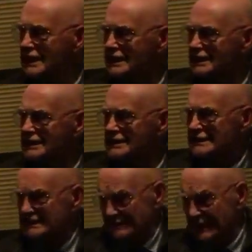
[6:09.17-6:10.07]
And
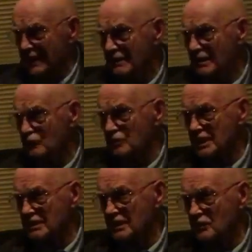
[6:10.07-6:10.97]
it was
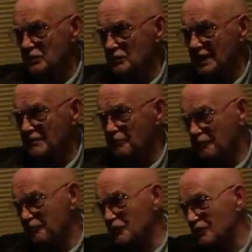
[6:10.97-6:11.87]
like
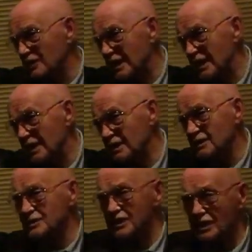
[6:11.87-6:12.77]

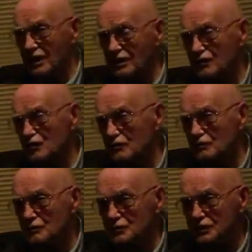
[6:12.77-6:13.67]
guitar,
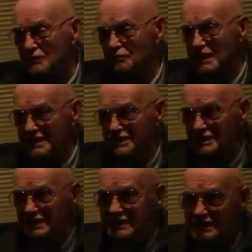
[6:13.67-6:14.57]
drums,
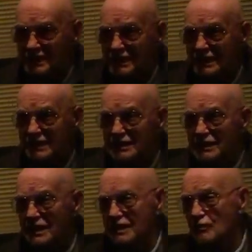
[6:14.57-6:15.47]
bass,
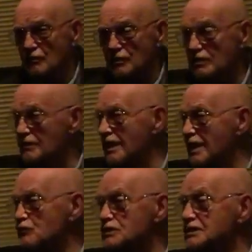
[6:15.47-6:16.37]
rhythm, and I
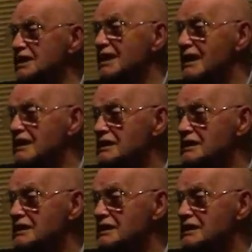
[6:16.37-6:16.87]
was the singer.